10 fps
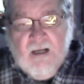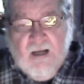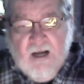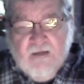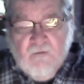
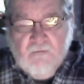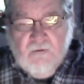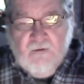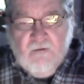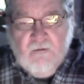I don't
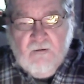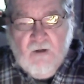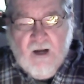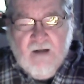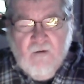
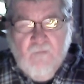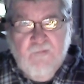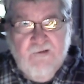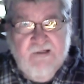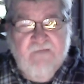
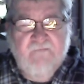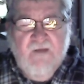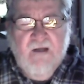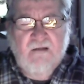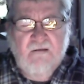believe
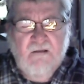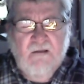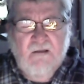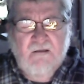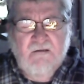that
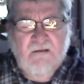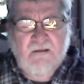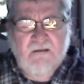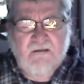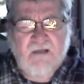
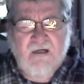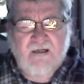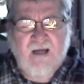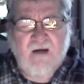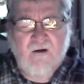Doug and
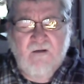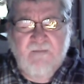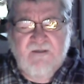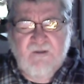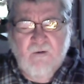I are going to be
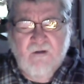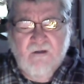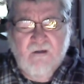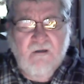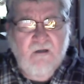doing
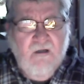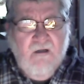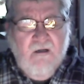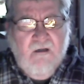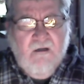a
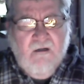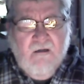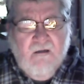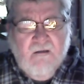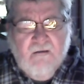
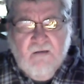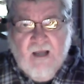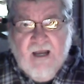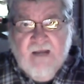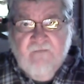
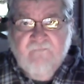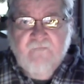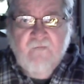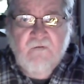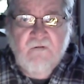live
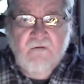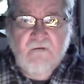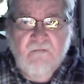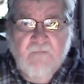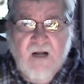
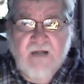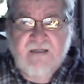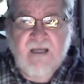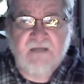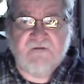
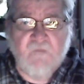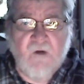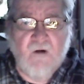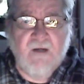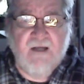podcast
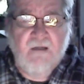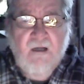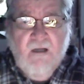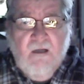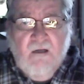tomorrow night.
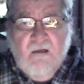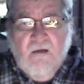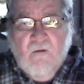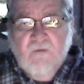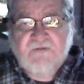
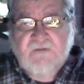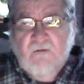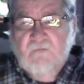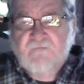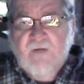We're
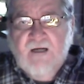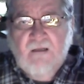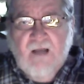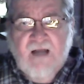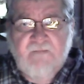still trying to
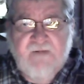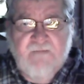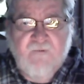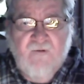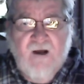line
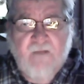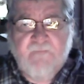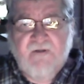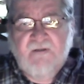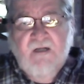people up,
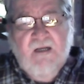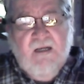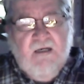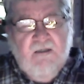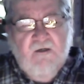and
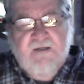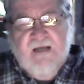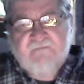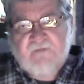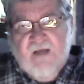you
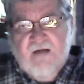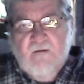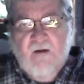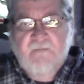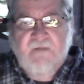have to line them
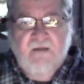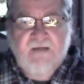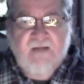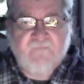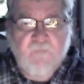up, and then
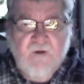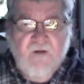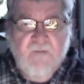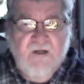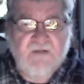you have to bring
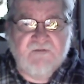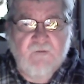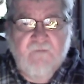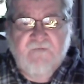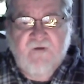them in so
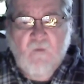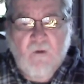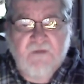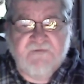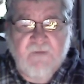everything
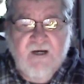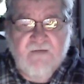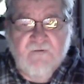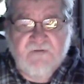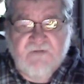works right.
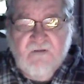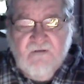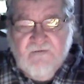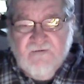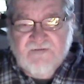And
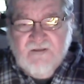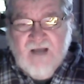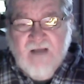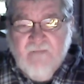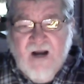there's a
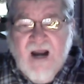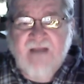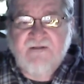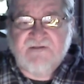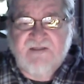lot
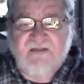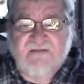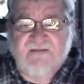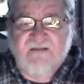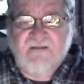behind the scenes
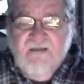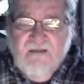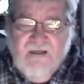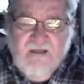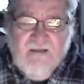that
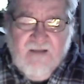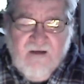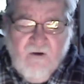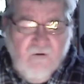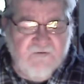that
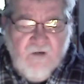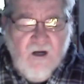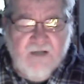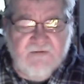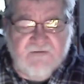goes
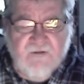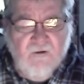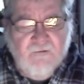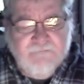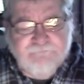on.
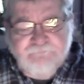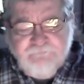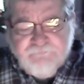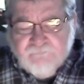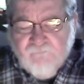So
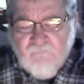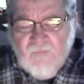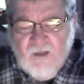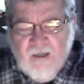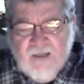
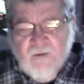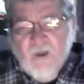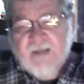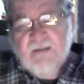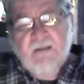
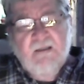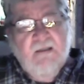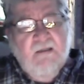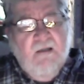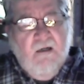anyway,
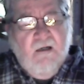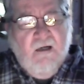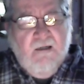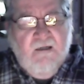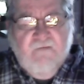
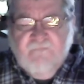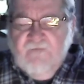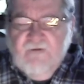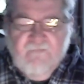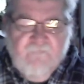if
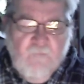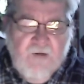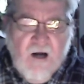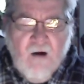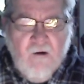we
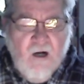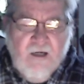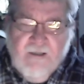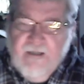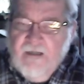are on
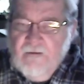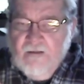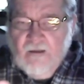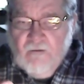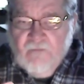in it,
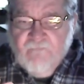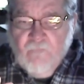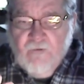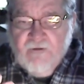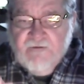and I look
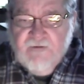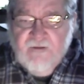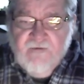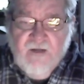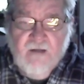forward
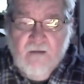to then.